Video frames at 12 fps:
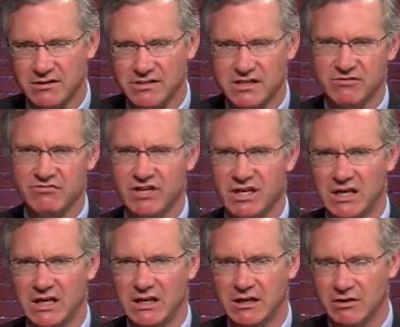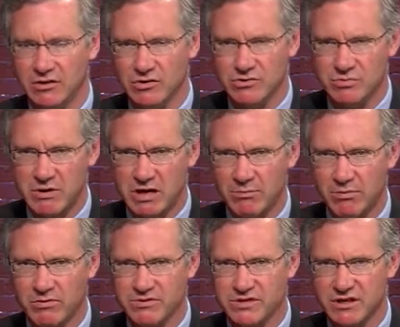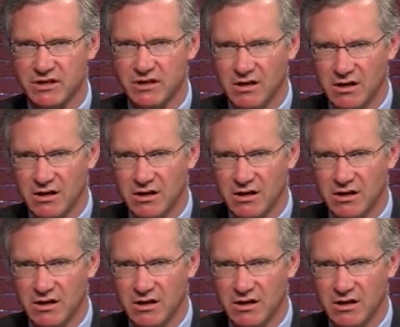TV and in newspapers, and